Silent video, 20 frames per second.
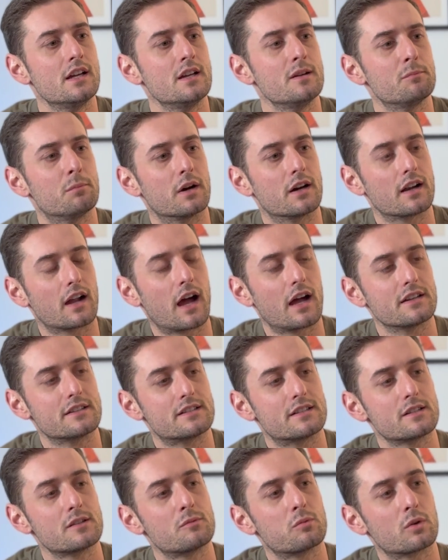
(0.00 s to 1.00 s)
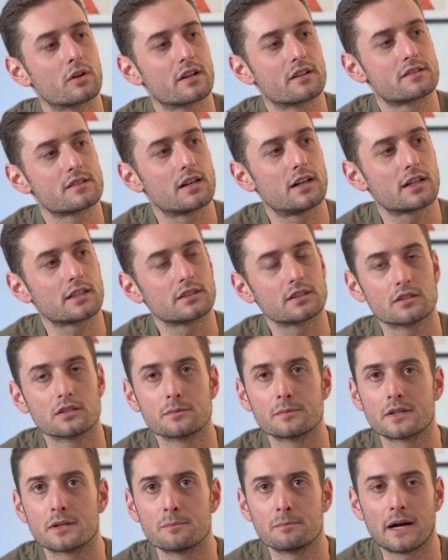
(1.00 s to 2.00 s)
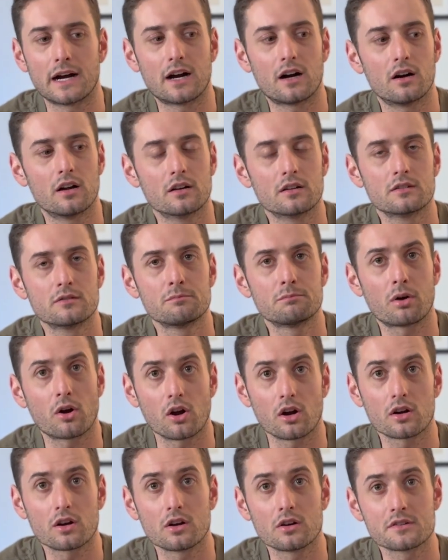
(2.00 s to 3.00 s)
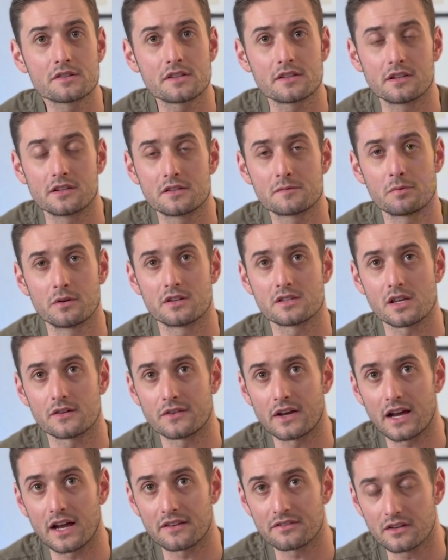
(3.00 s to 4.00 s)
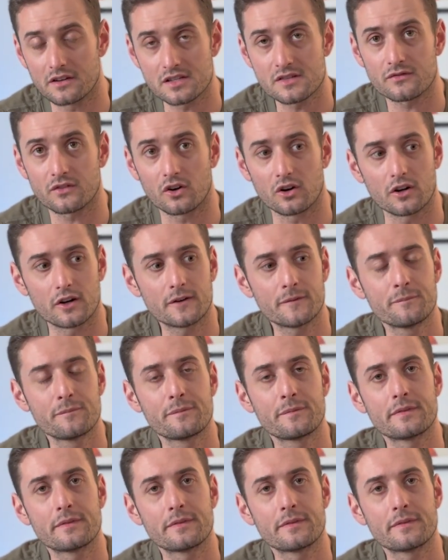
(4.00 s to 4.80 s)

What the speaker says: but I did wanna talk a little bit about Parkhurst and the experience I've had thus far.